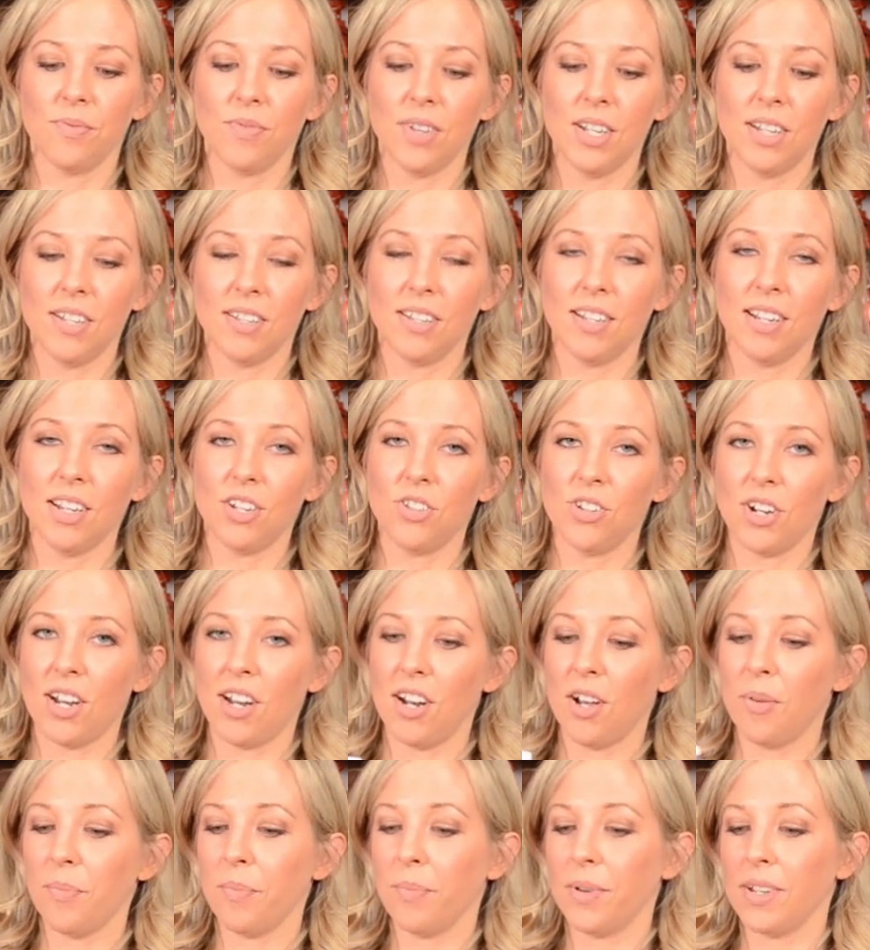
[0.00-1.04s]
it doesn't get
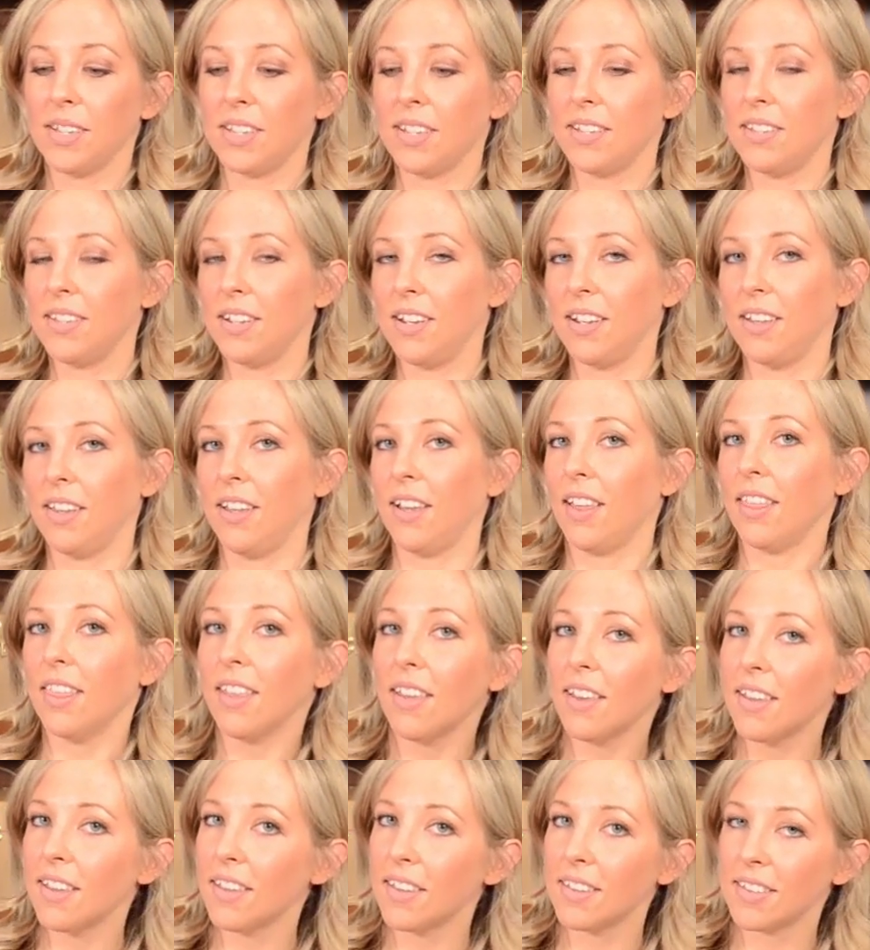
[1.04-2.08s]
dried up because it's sitting like
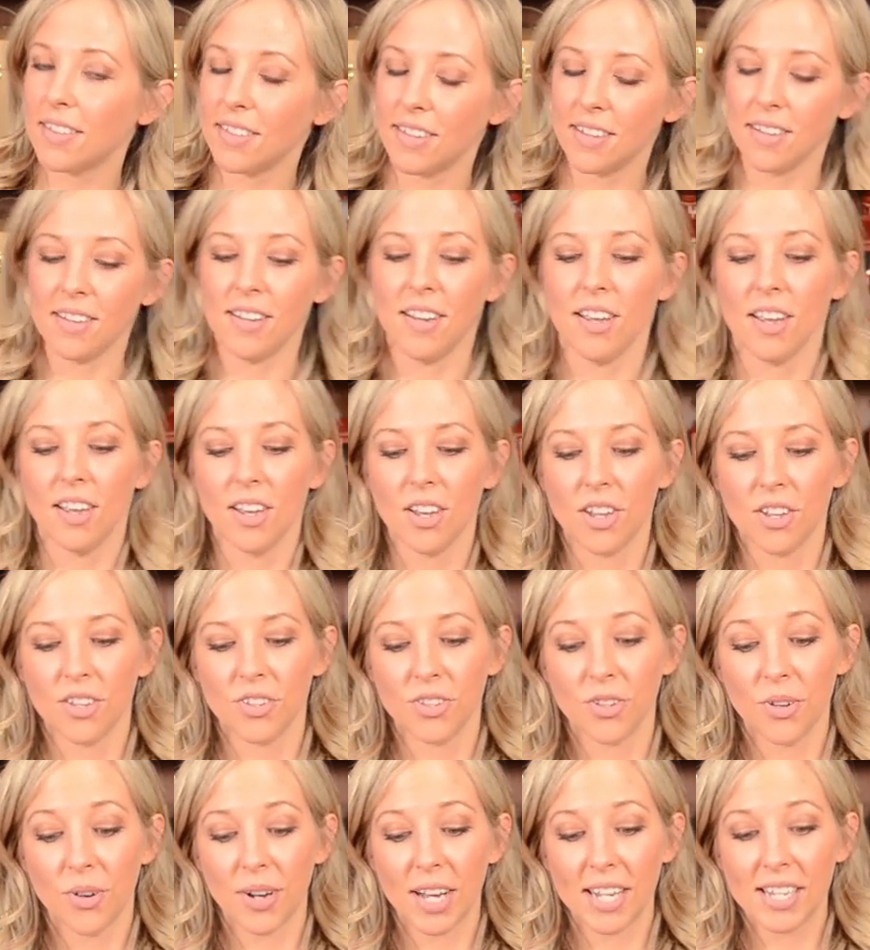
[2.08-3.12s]
this. And
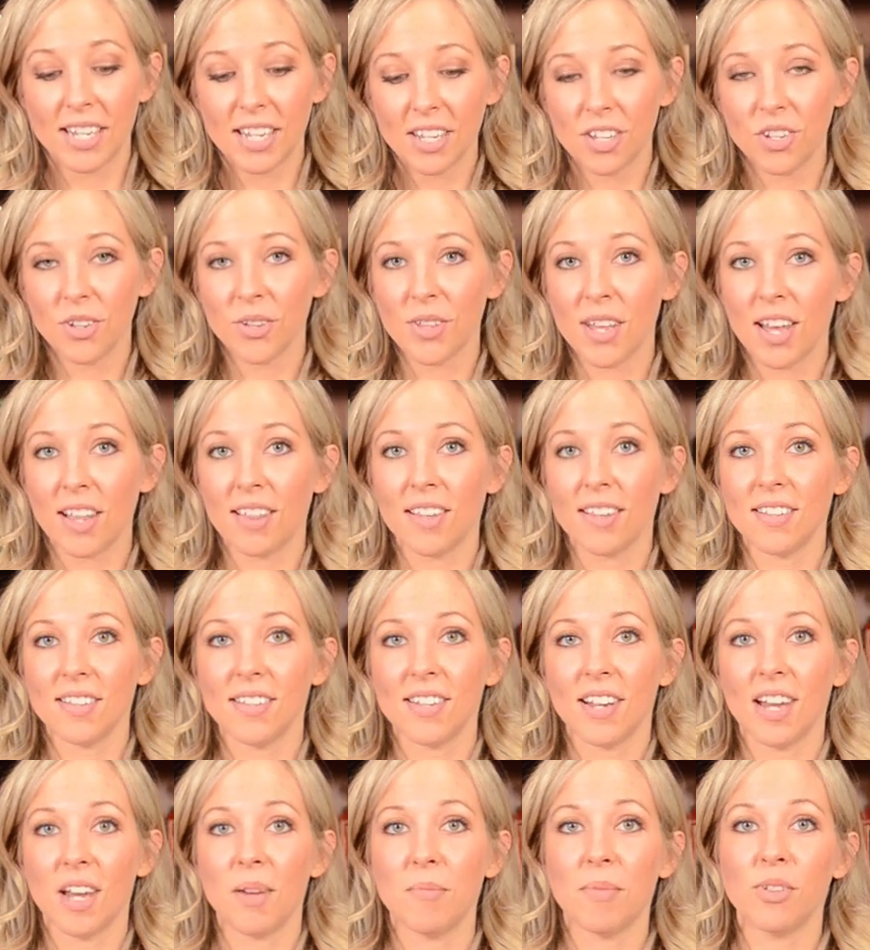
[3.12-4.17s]
so I did do that this
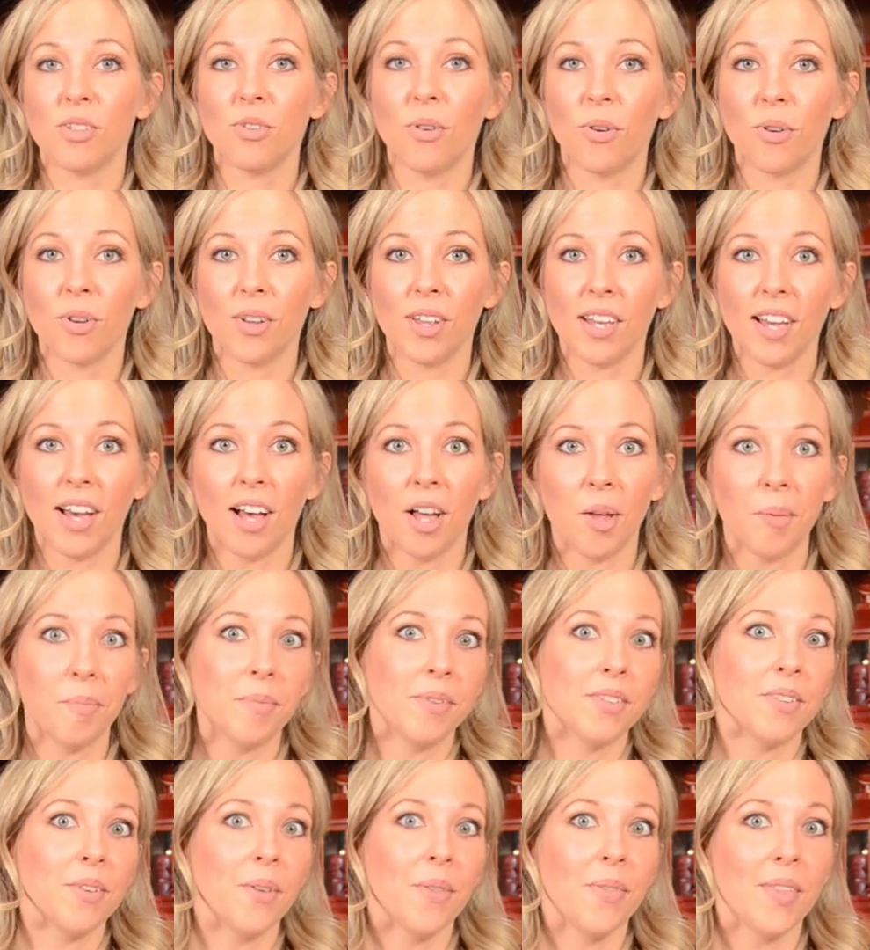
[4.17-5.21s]
time. It totally
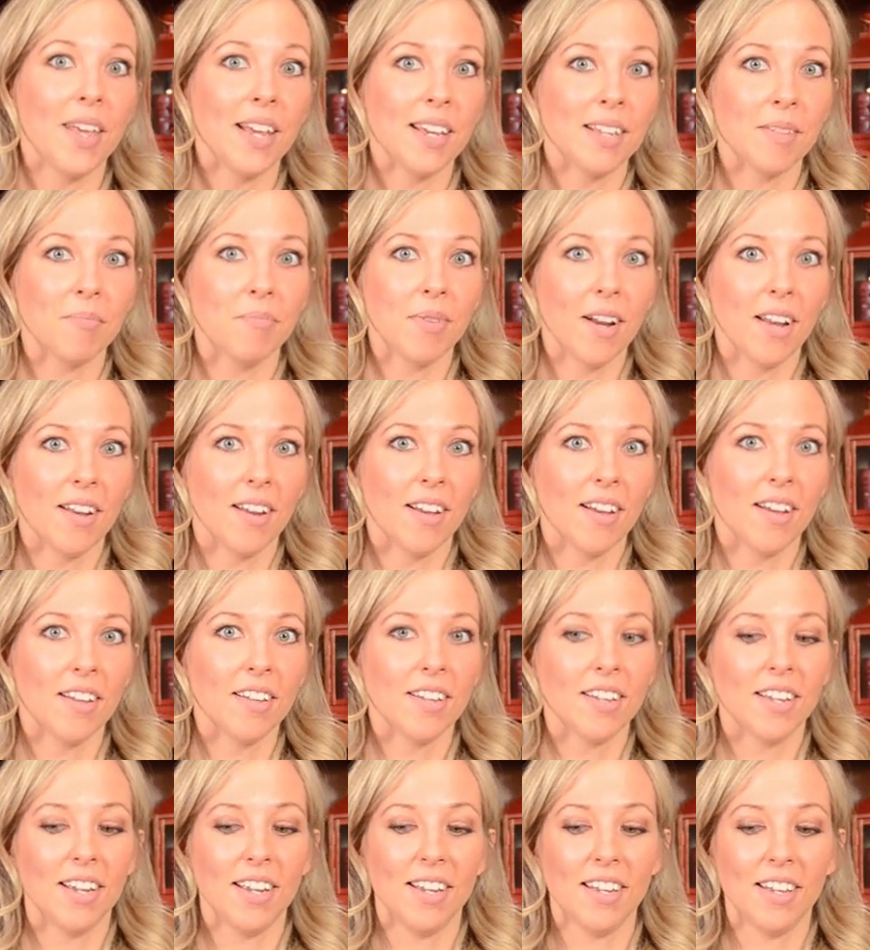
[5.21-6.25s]
helped, so thanks
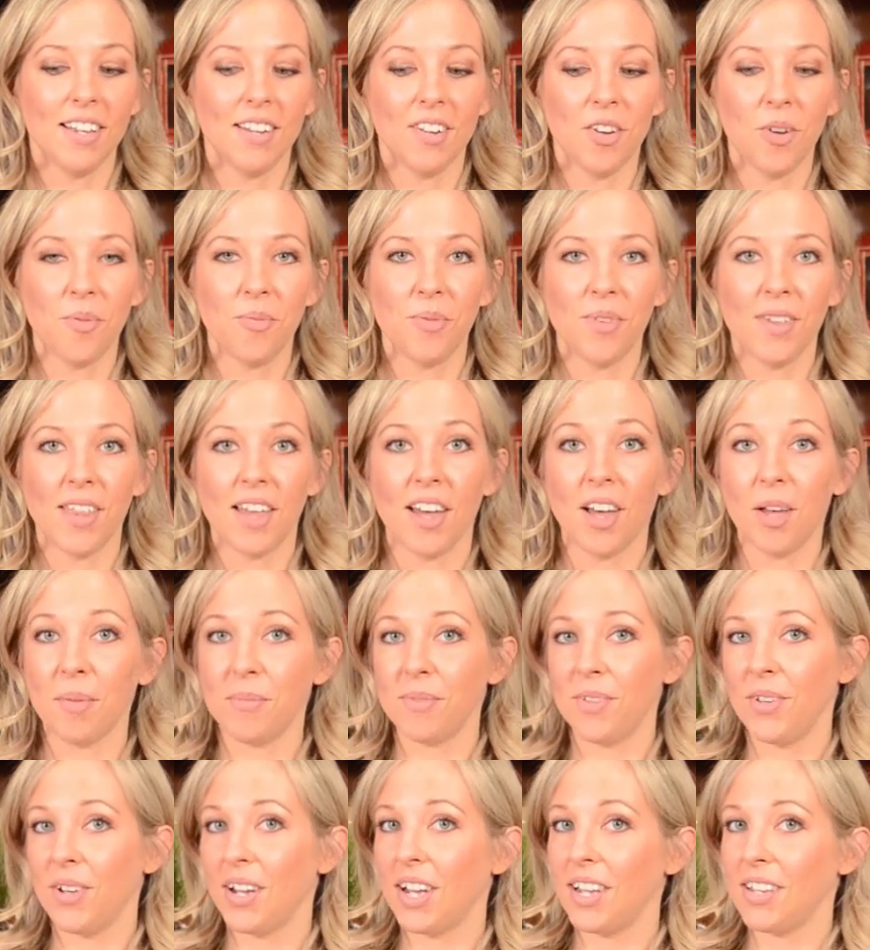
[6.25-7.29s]
Brenda, and hopefully that
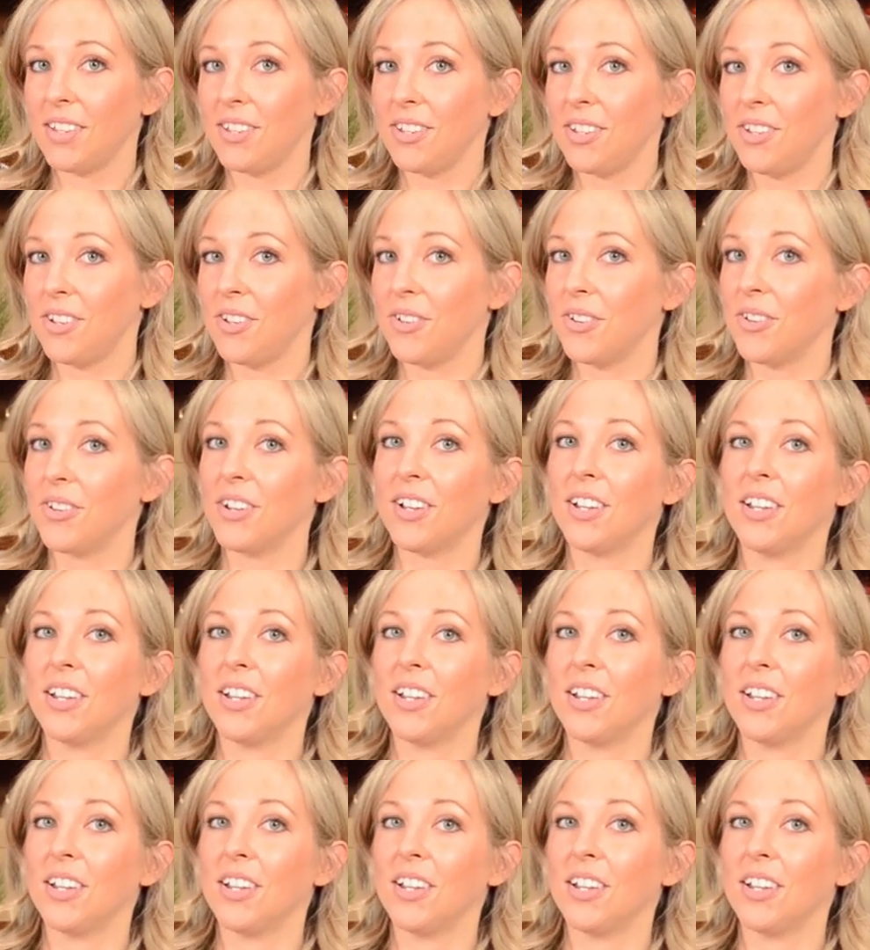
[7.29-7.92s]
helps you guys too.